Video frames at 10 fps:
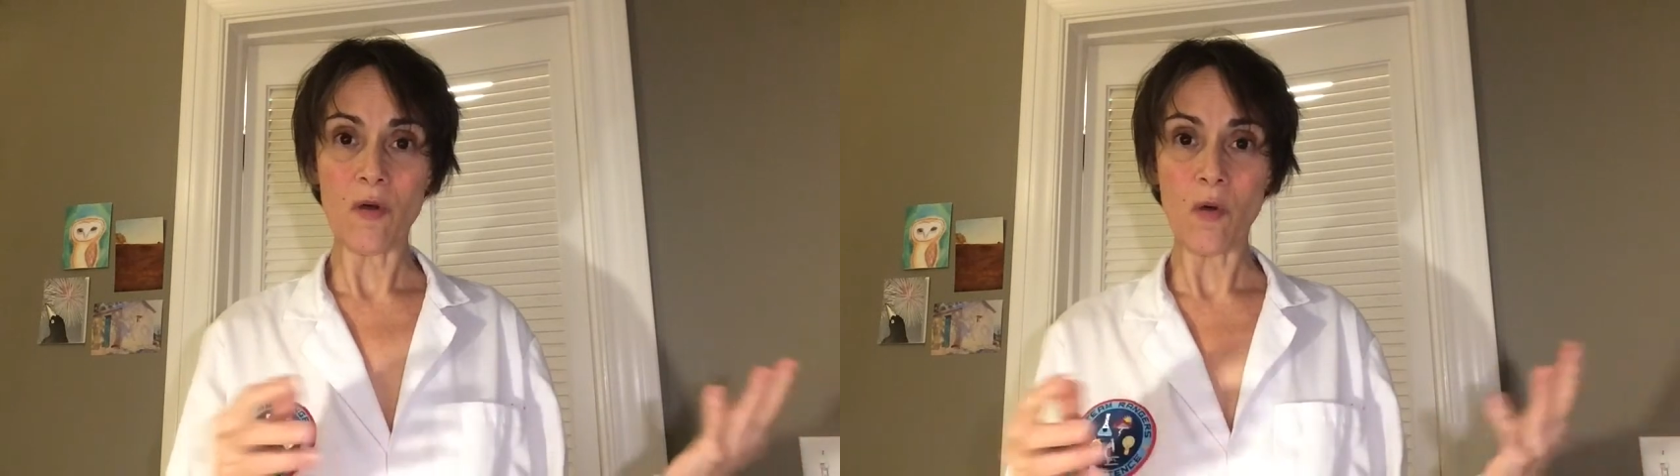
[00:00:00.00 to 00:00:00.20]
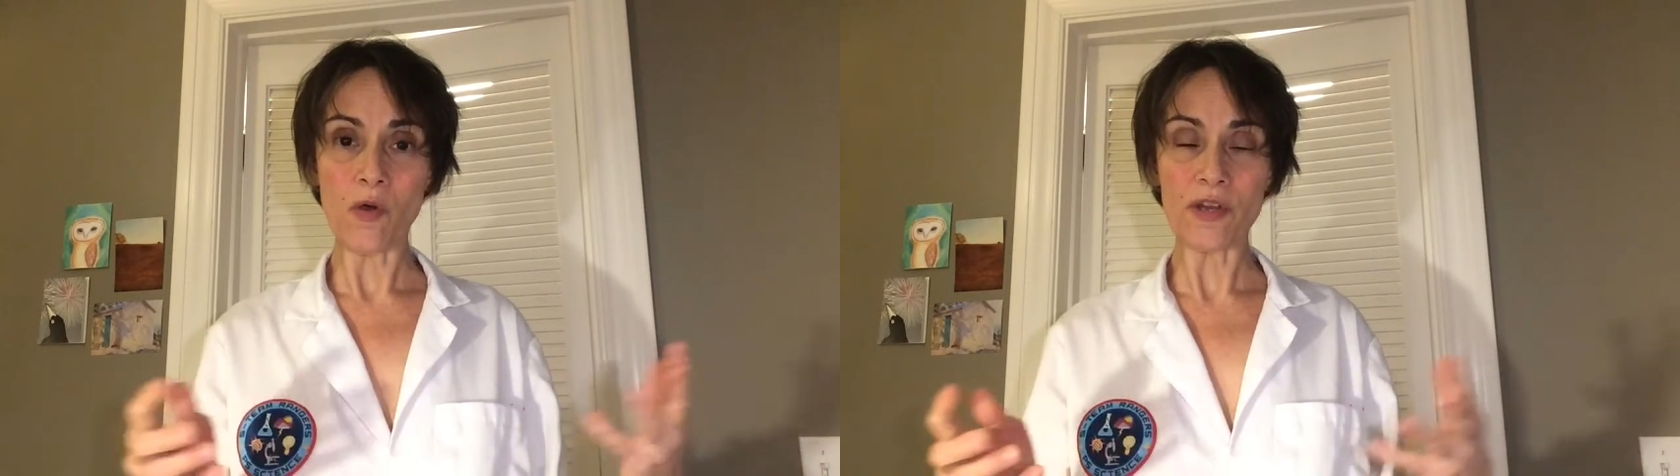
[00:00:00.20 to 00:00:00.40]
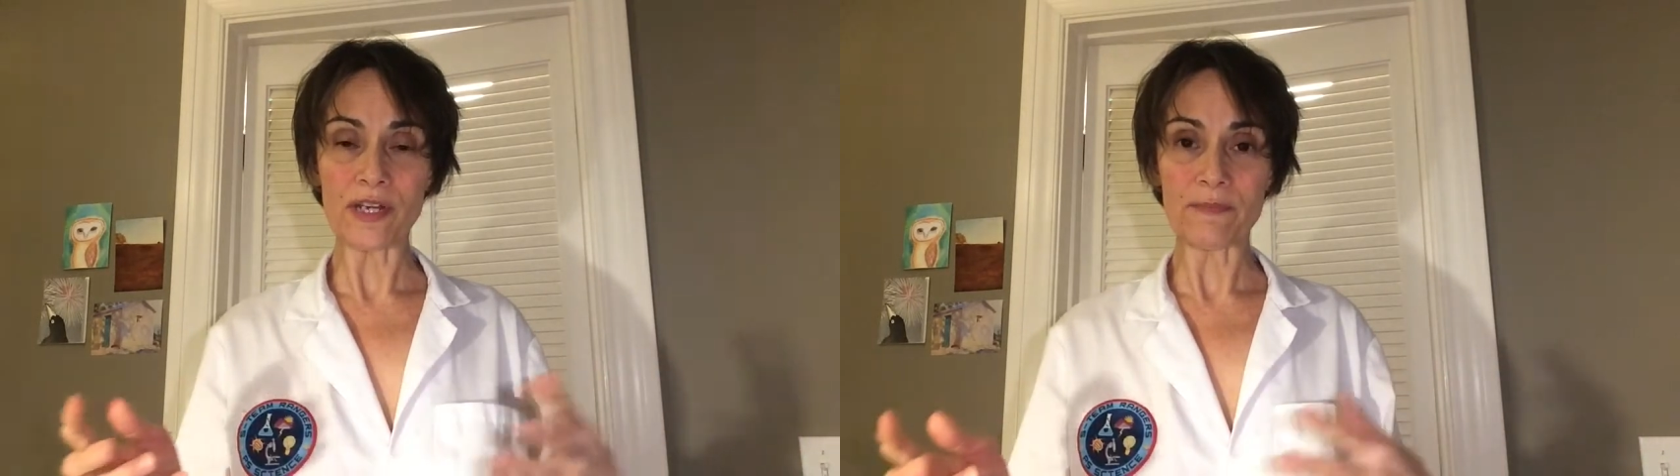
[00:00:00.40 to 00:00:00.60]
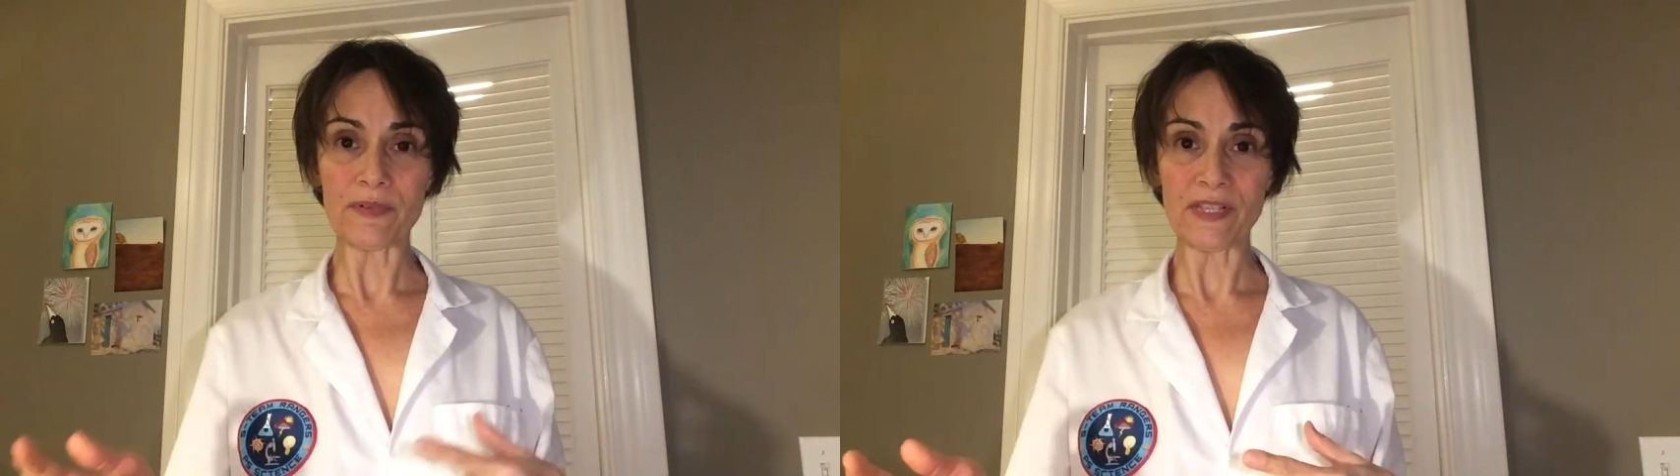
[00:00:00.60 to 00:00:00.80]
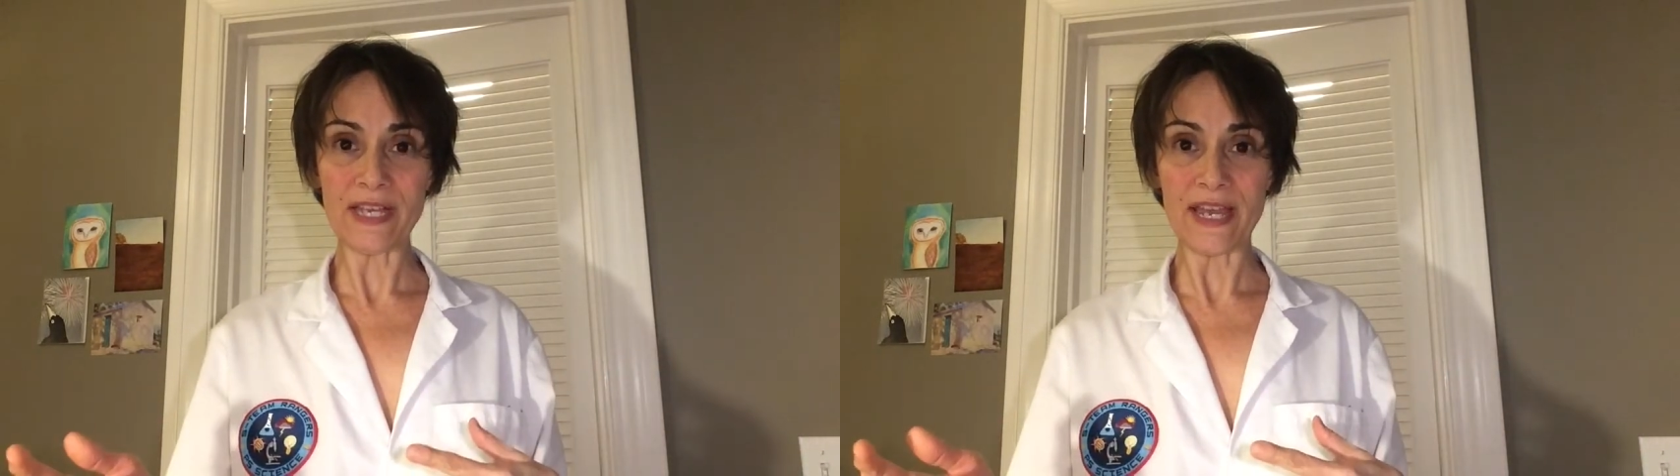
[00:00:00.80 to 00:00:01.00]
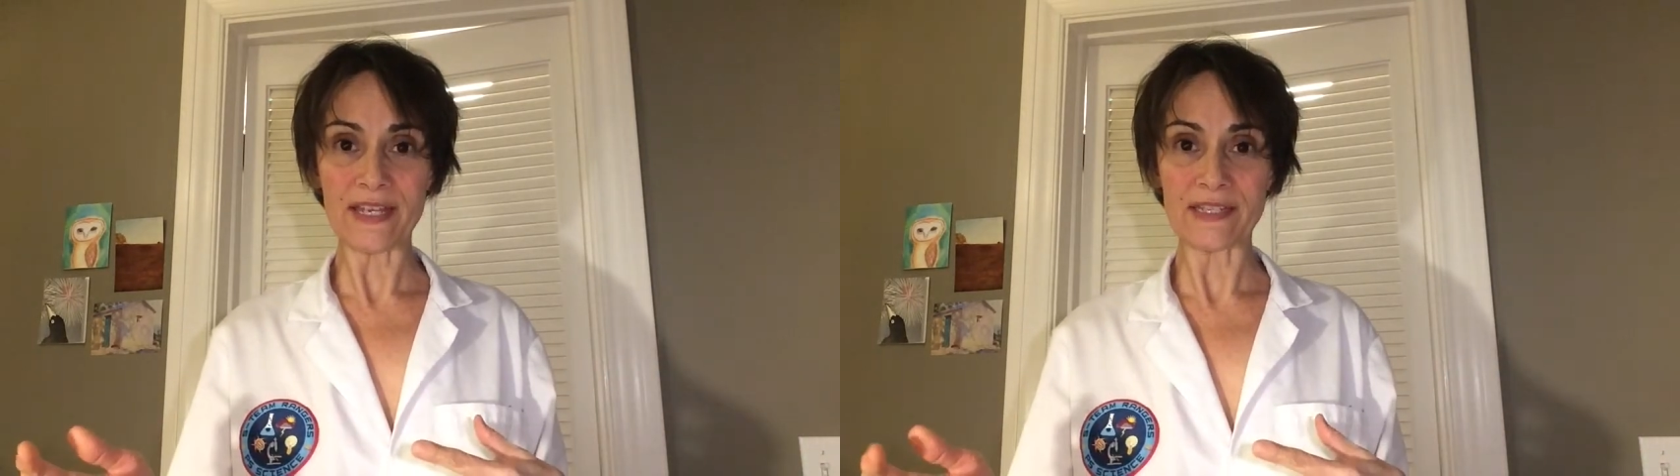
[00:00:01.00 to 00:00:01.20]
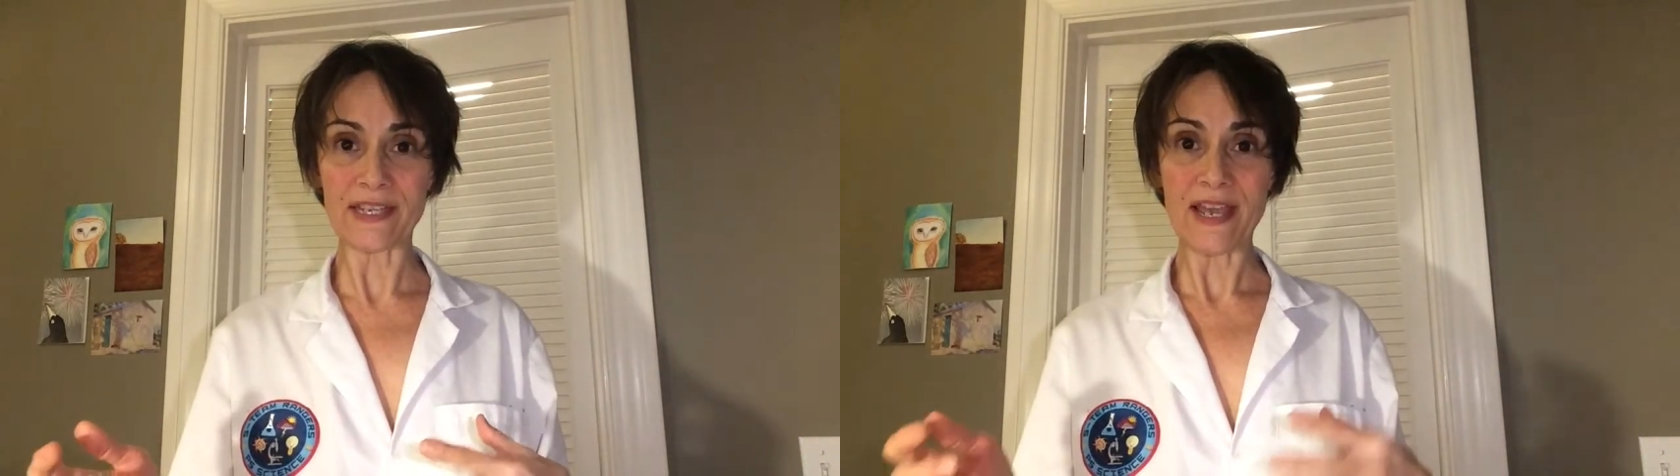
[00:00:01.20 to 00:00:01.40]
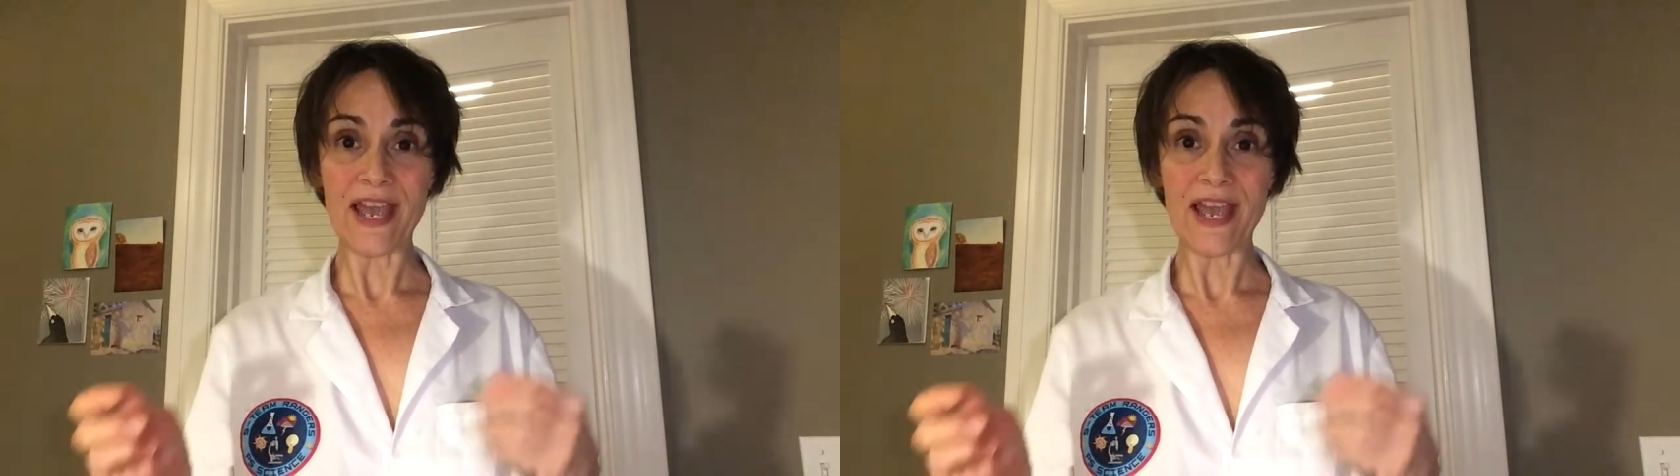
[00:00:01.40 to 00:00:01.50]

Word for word: or in a plant,